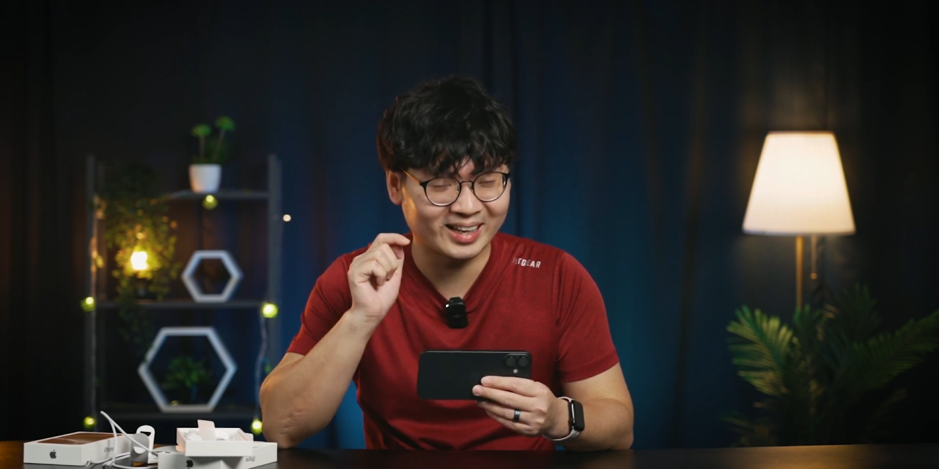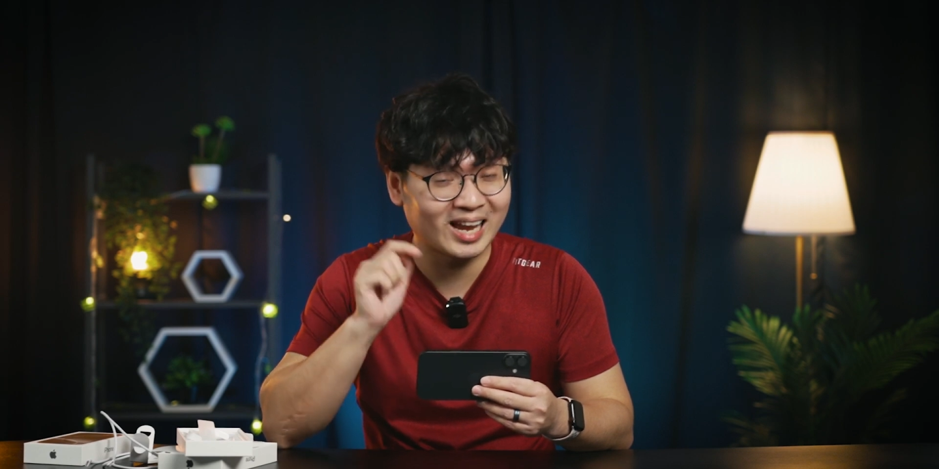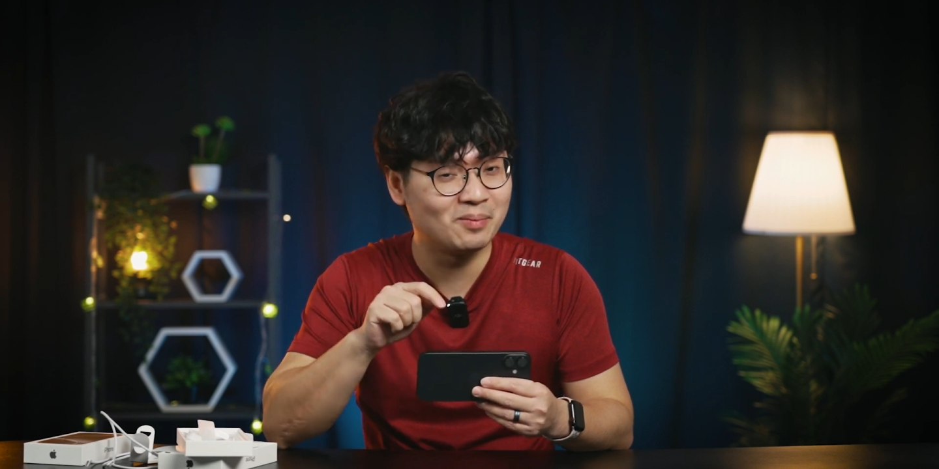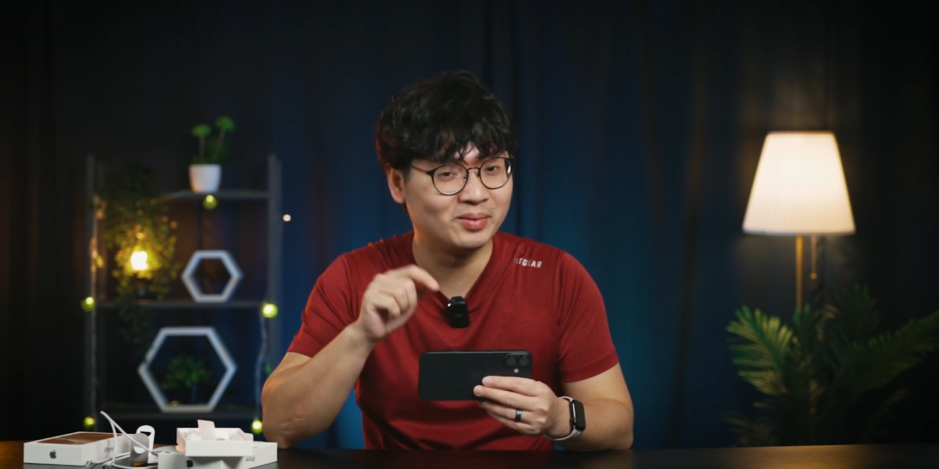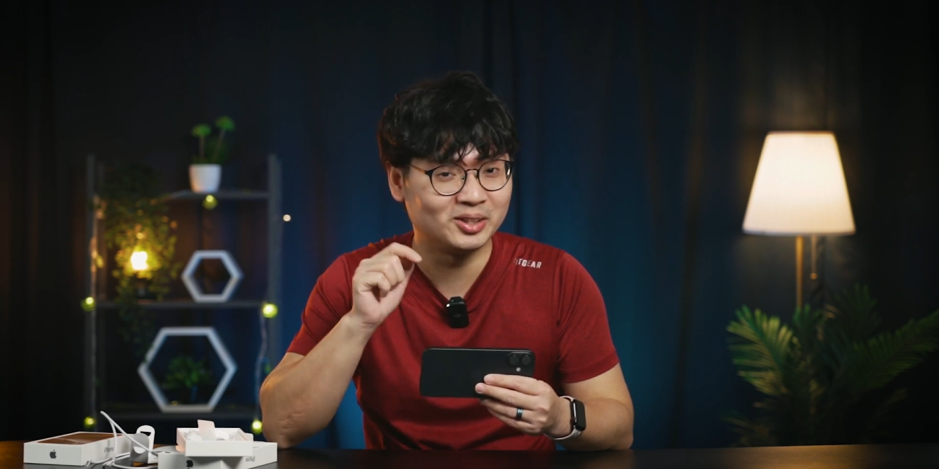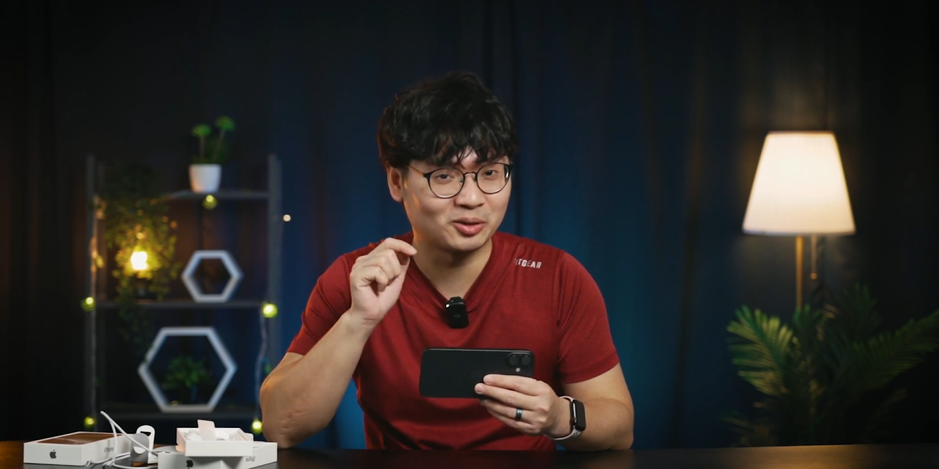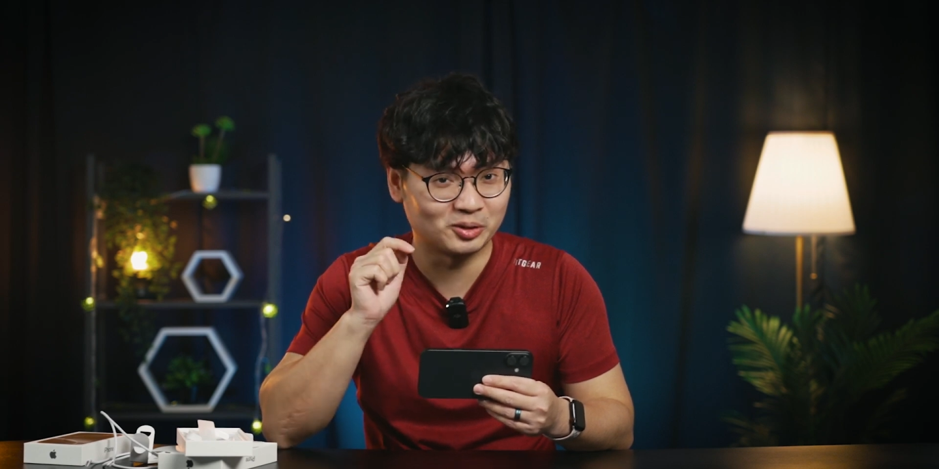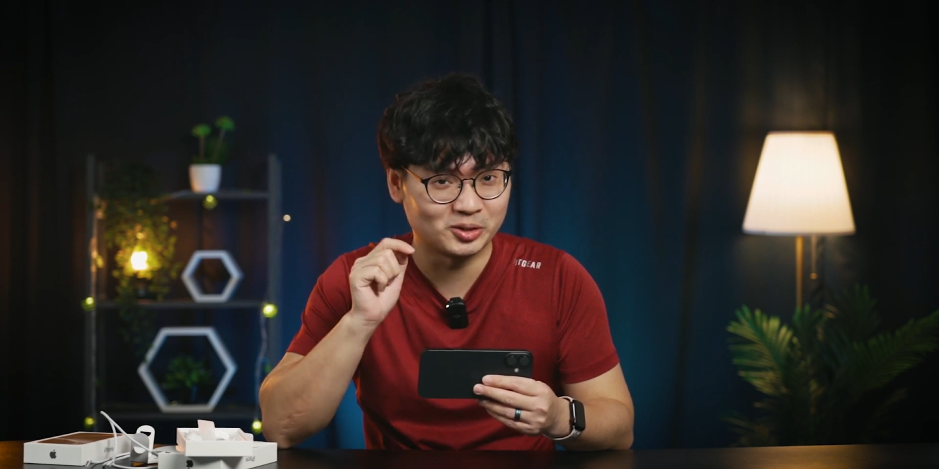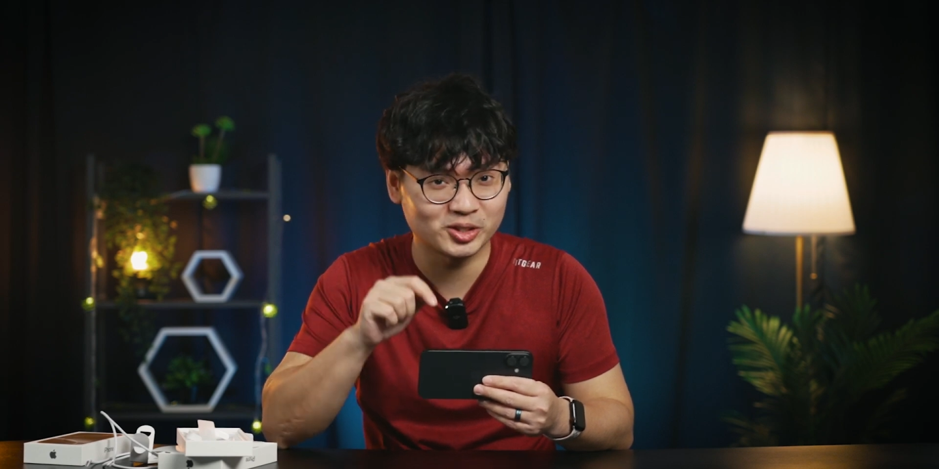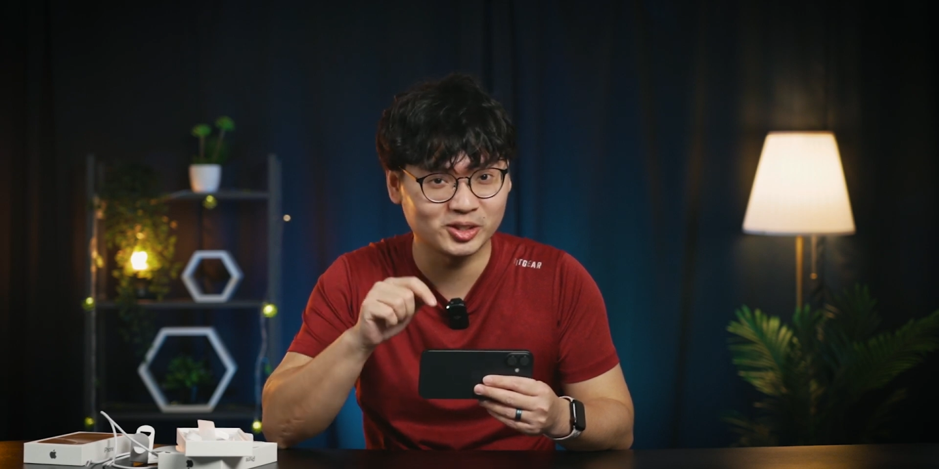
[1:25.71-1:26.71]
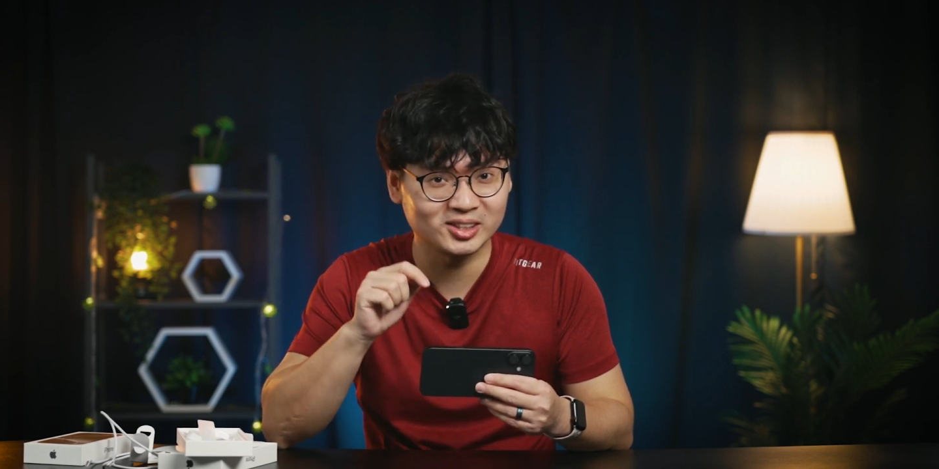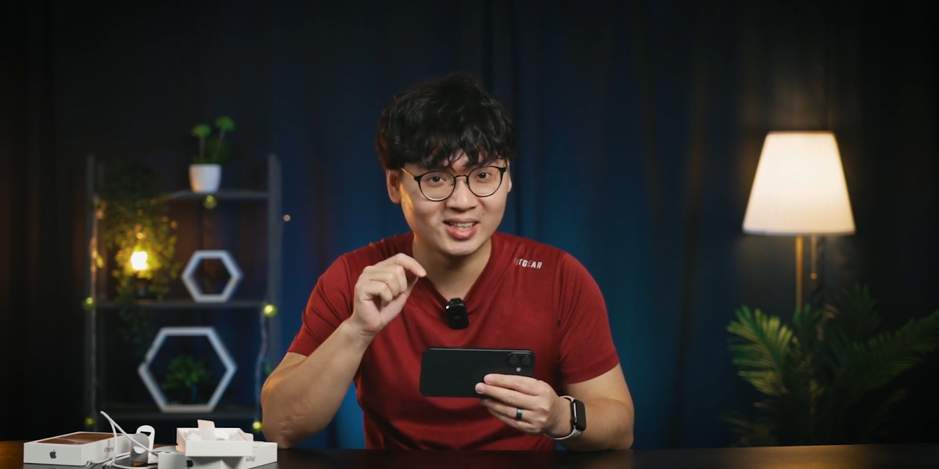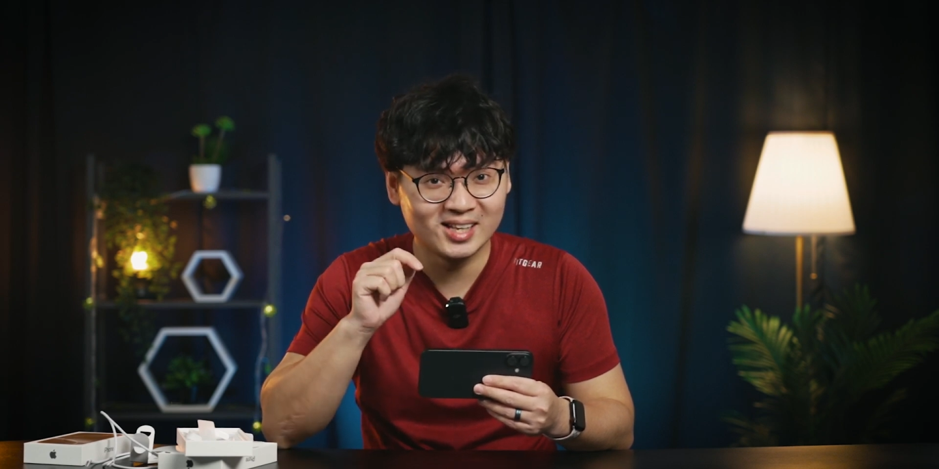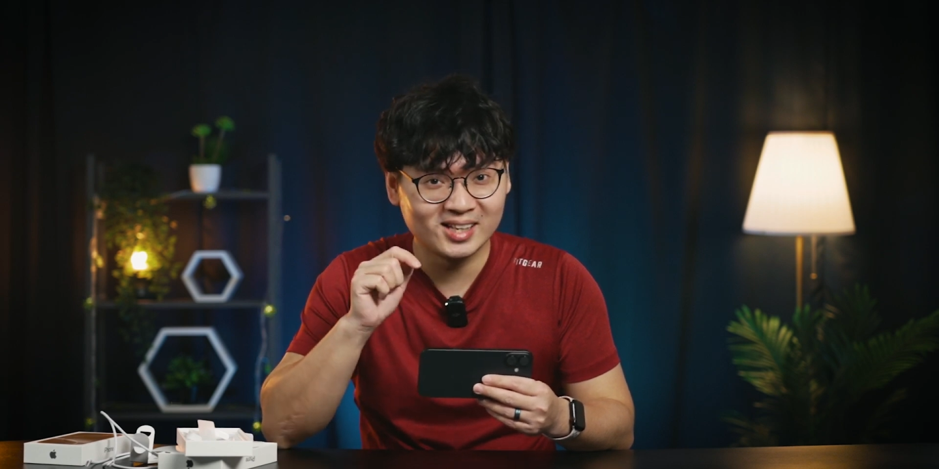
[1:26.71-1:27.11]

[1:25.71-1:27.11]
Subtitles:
camera control,